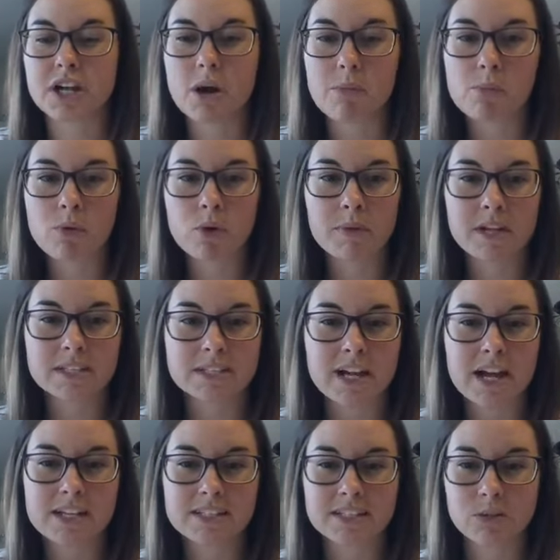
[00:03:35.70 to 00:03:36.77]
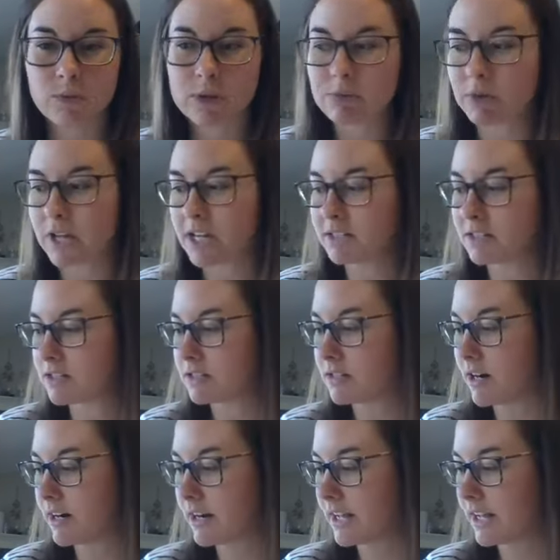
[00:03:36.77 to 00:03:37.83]
Just a couple more minutes, guys, and then we will get
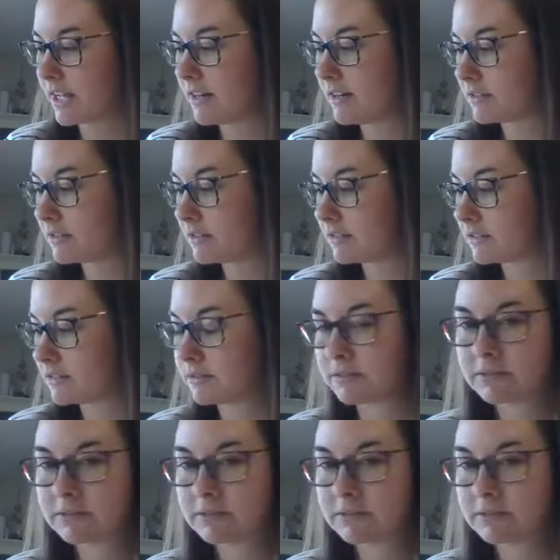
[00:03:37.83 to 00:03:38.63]
started.